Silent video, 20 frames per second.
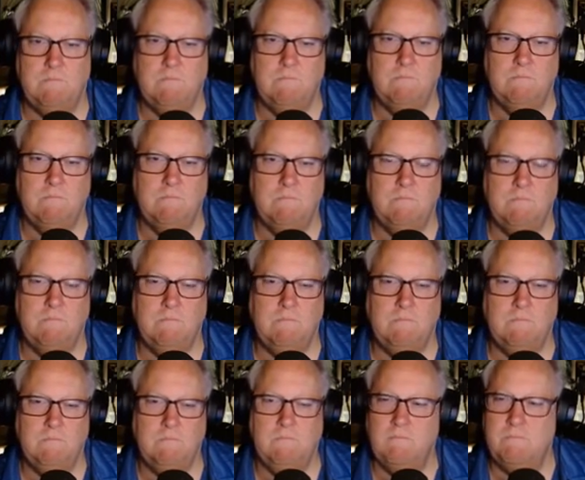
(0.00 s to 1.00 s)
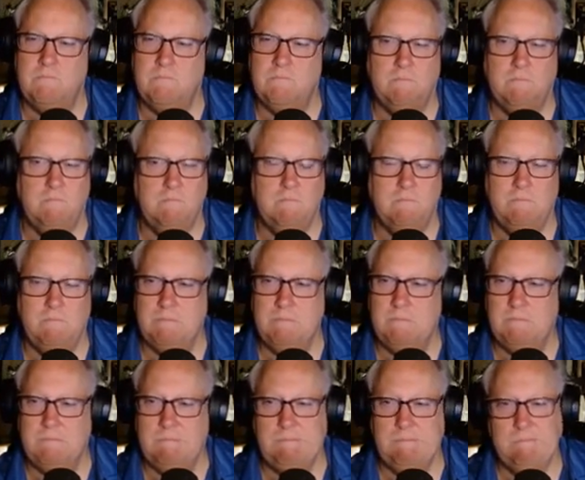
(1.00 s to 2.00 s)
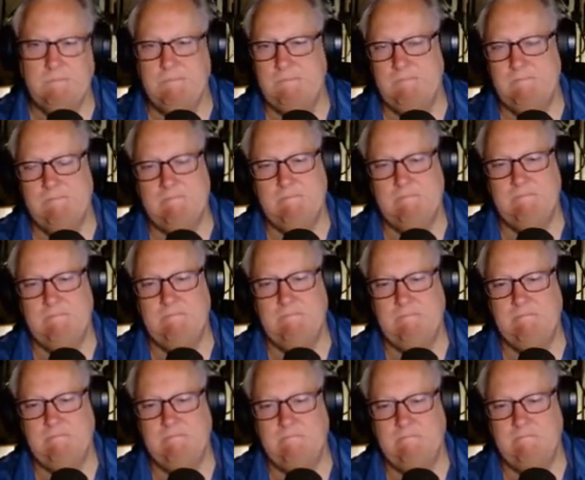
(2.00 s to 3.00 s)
No words are spoken by the person on screen.